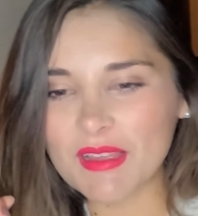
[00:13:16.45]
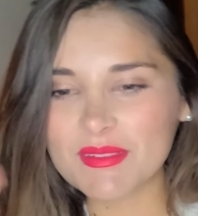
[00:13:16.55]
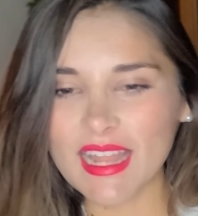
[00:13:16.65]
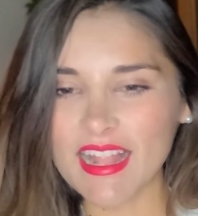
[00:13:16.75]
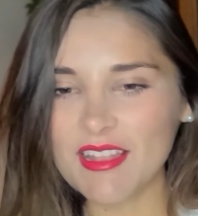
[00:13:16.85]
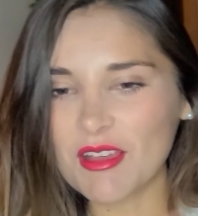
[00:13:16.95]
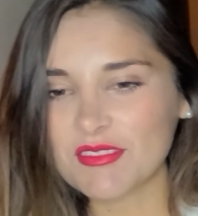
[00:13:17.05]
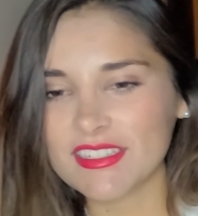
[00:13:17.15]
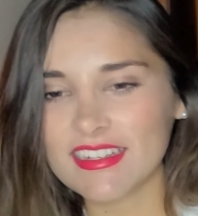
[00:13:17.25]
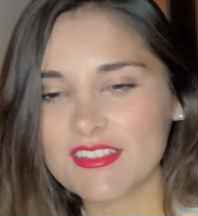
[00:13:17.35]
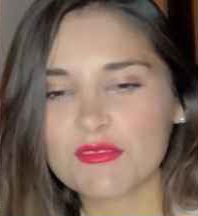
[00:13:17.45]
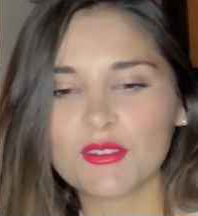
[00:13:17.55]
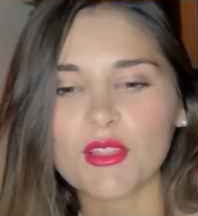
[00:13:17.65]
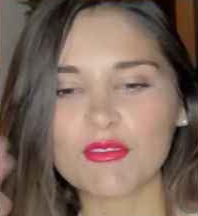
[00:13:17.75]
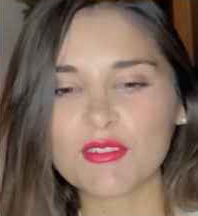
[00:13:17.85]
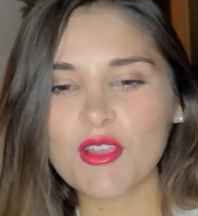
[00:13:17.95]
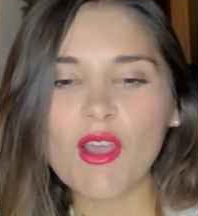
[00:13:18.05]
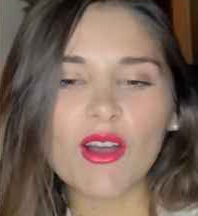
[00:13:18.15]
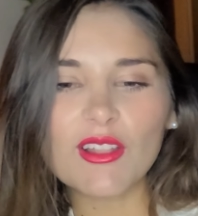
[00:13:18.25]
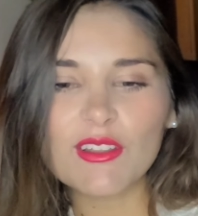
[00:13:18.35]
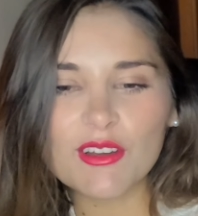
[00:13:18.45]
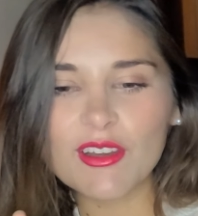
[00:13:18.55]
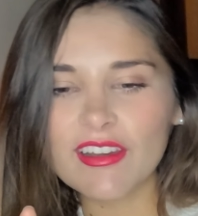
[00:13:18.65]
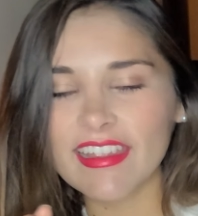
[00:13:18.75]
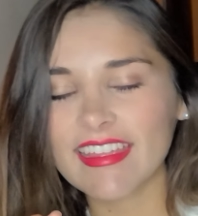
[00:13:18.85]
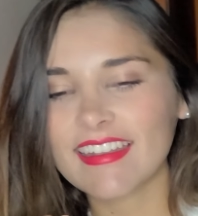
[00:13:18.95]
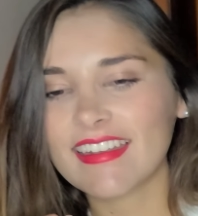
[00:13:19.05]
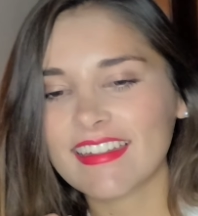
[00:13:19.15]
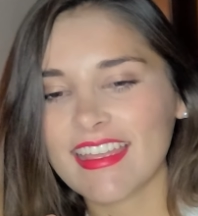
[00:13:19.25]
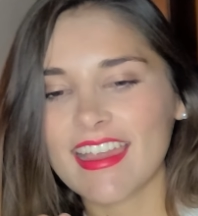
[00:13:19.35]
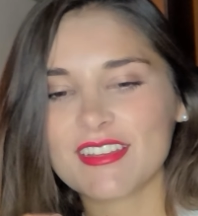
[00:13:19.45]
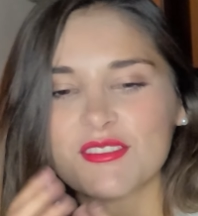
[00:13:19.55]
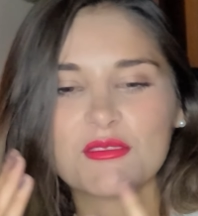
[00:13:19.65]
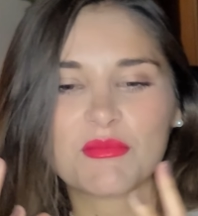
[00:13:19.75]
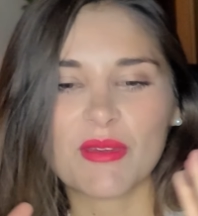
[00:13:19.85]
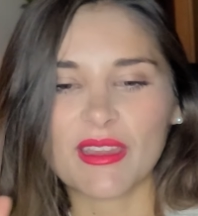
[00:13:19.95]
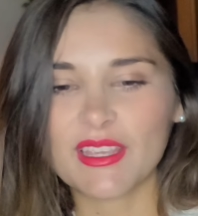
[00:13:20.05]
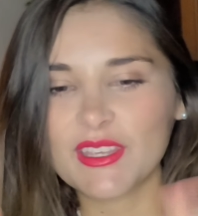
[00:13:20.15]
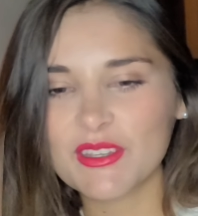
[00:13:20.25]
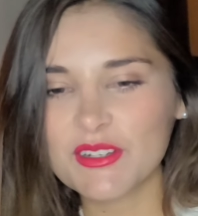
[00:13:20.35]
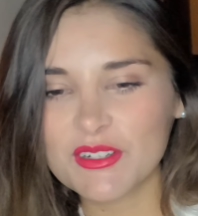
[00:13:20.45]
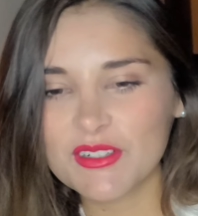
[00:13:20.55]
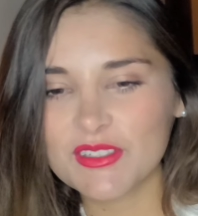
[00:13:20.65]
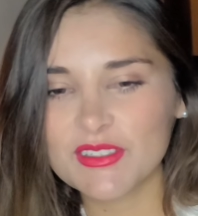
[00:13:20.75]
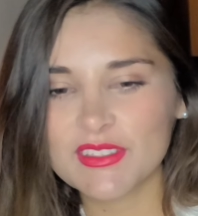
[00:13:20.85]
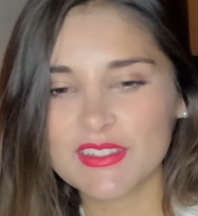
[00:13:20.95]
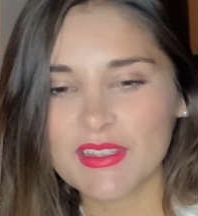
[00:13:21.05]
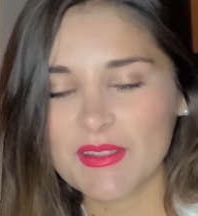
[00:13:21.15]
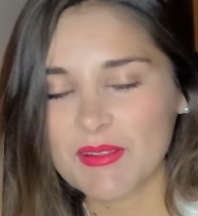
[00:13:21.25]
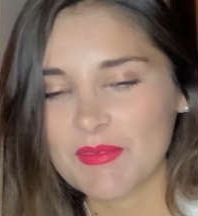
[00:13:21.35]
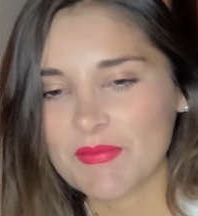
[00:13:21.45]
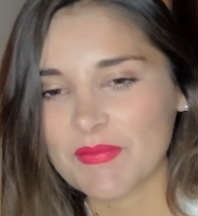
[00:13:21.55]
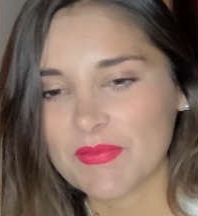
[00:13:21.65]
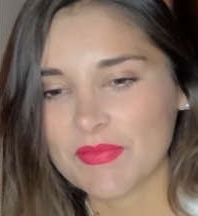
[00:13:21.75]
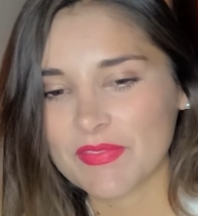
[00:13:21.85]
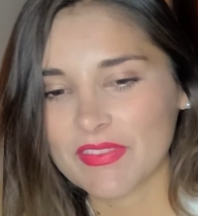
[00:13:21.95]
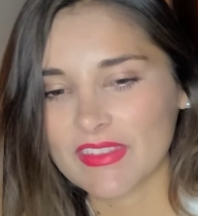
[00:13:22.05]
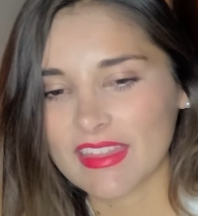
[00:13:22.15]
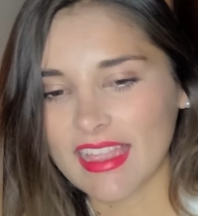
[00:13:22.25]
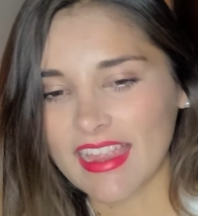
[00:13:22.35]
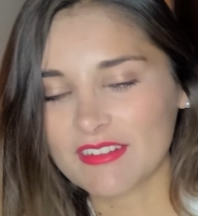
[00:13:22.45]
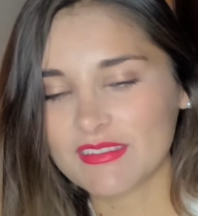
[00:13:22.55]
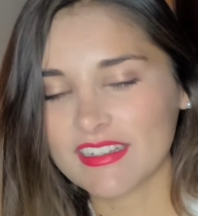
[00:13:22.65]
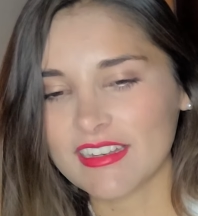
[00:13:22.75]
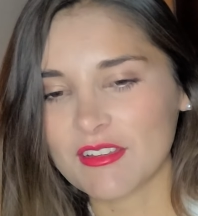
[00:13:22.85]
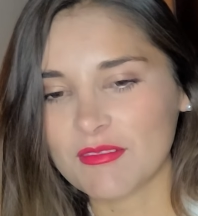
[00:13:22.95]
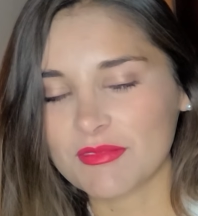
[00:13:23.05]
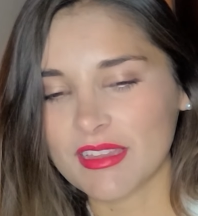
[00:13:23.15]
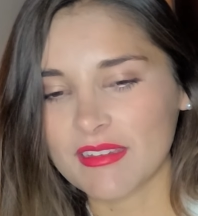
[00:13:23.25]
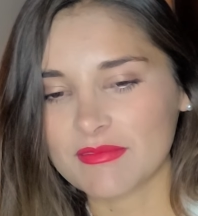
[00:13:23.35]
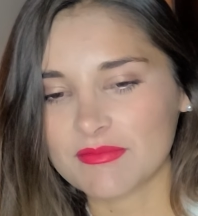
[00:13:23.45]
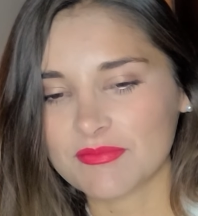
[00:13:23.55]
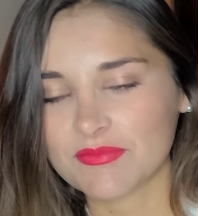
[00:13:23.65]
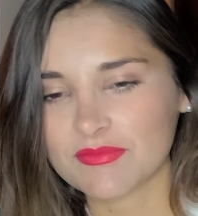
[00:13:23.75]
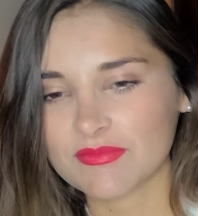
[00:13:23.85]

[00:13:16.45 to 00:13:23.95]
I mean I love it and it's full of color and they are super cute. I really love them.